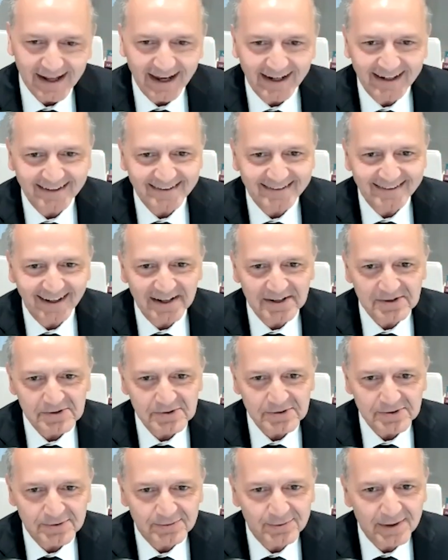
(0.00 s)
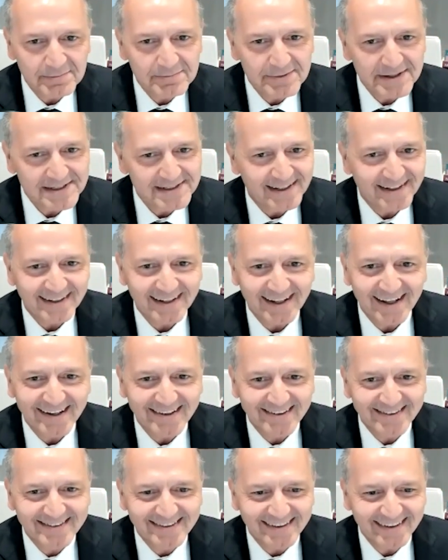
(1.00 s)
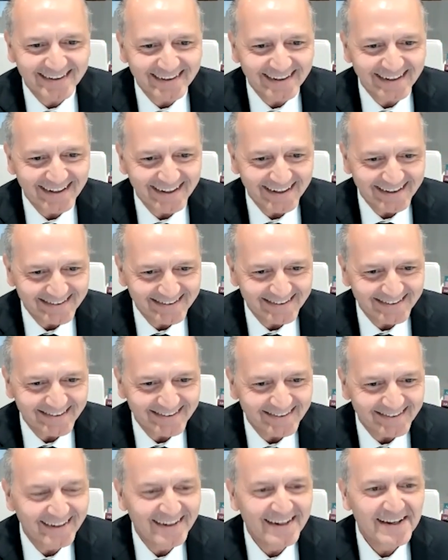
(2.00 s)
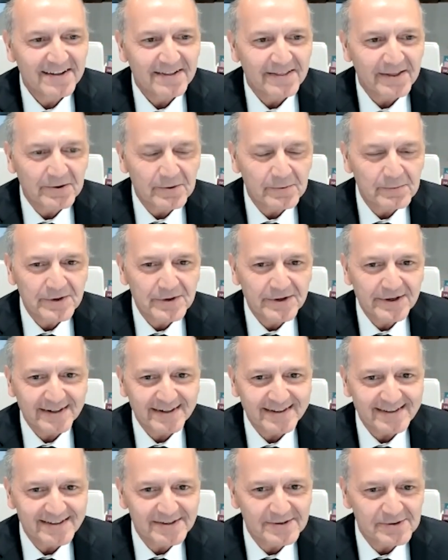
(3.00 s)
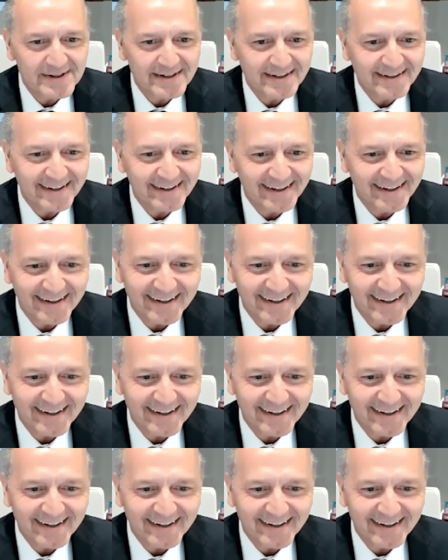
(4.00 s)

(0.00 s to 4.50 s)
I can tell you, we missed a lot of signet ring. So the computer is doing